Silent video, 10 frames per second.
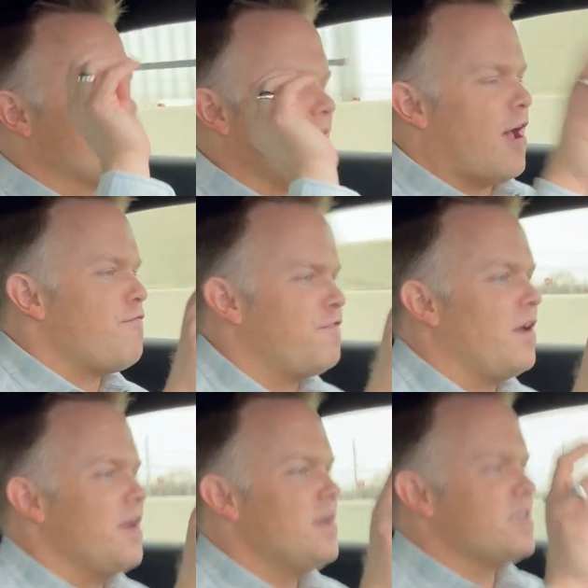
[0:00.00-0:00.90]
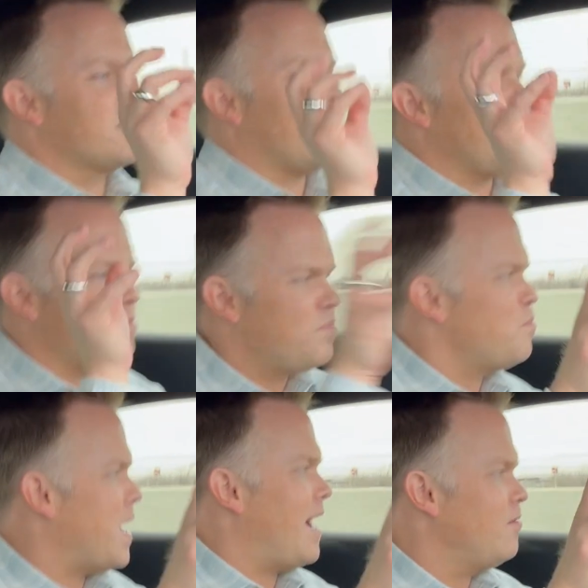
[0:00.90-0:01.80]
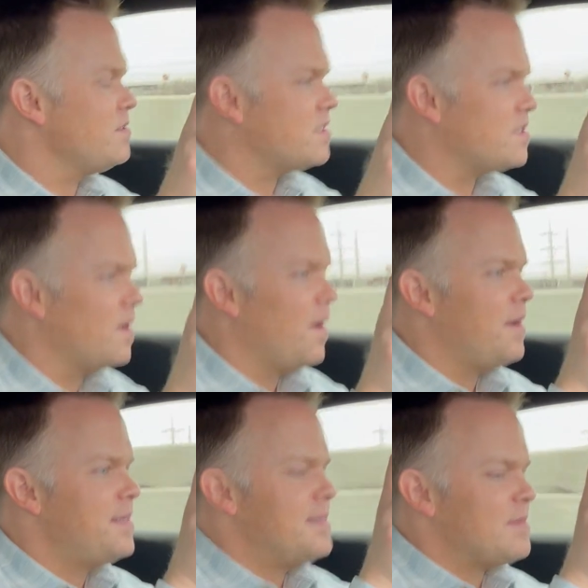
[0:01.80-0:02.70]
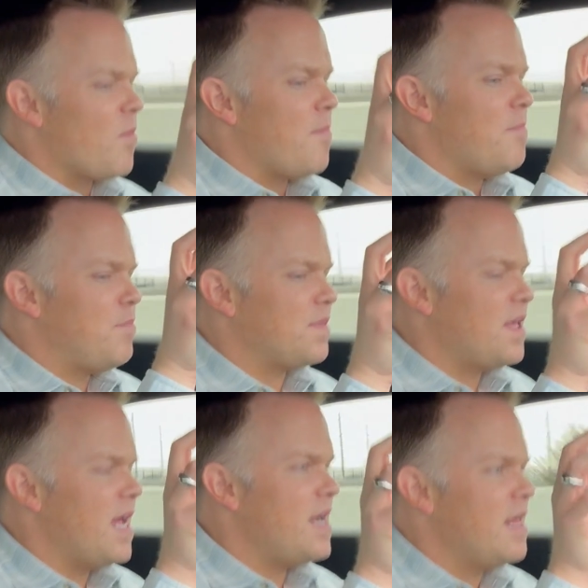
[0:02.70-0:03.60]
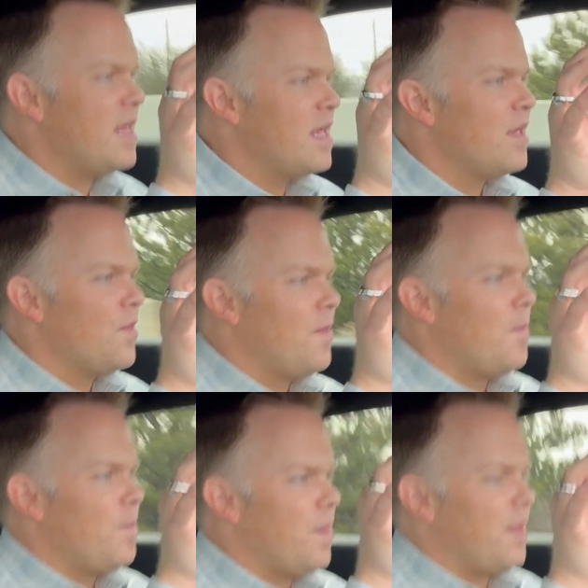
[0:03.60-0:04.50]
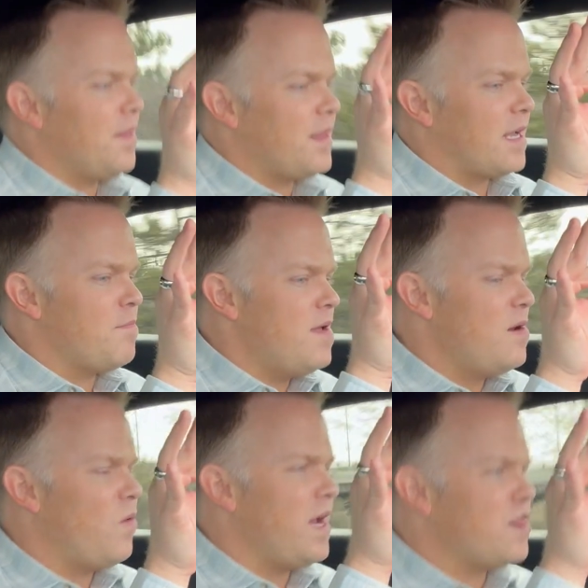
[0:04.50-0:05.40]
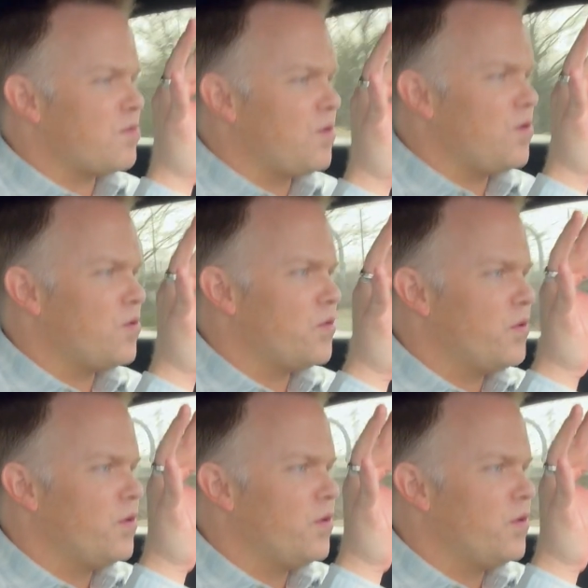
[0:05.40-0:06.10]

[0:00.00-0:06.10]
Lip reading: have fun, to kind of pounce. But then, like, midway through,